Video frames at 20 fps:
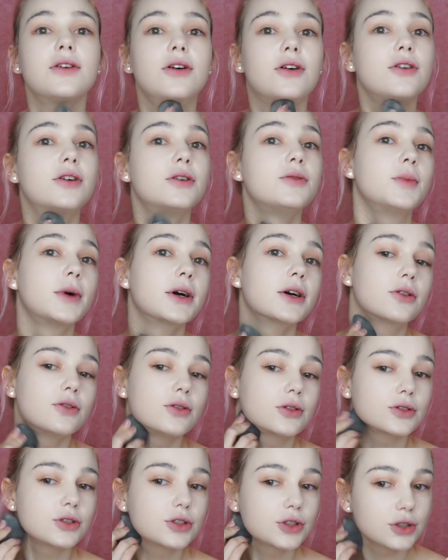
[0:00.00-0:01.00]
Oh my
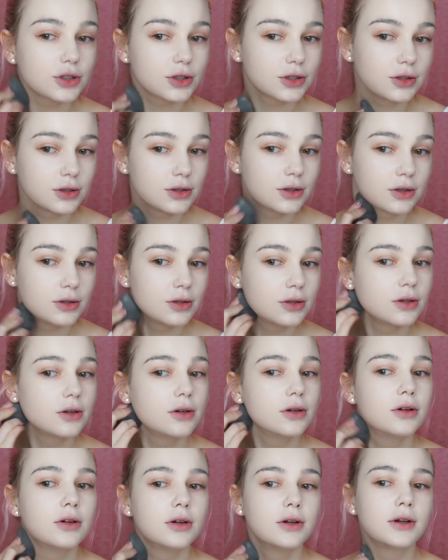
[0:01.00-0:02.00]
gosh.
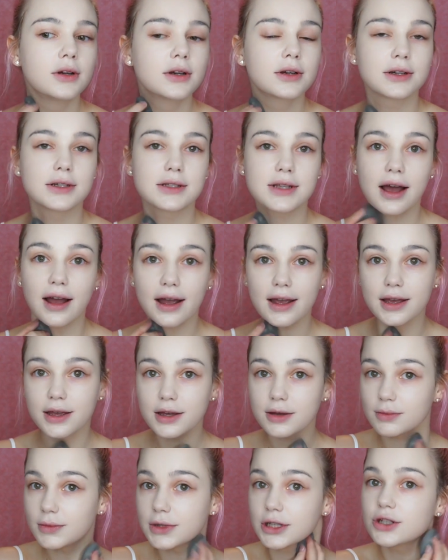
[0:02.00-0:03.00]
Because I
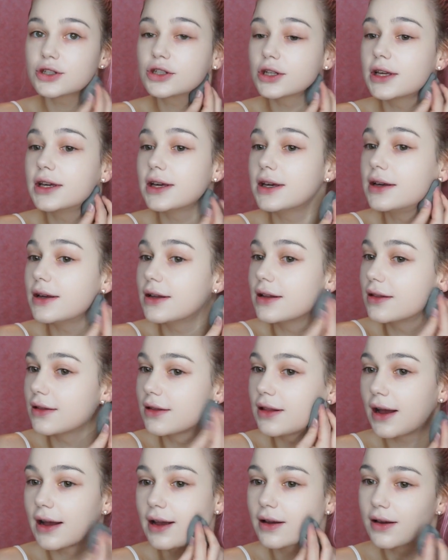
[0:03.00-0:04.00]
am literally
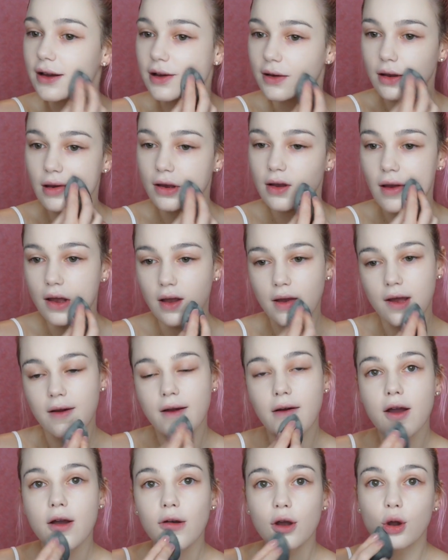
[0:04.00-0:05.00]
like
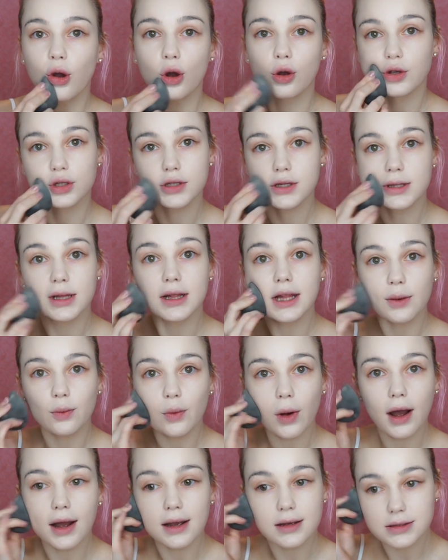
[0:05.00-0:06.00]
ghostly
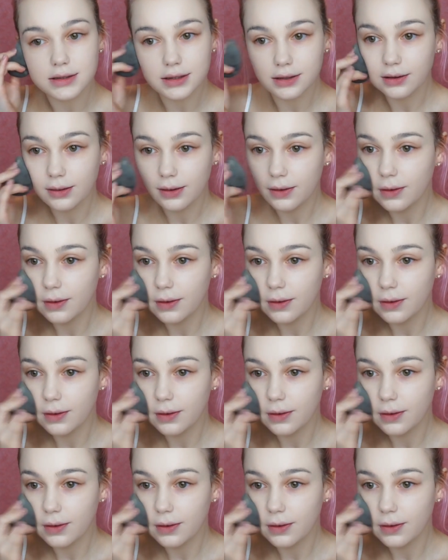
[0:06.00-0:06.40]
white.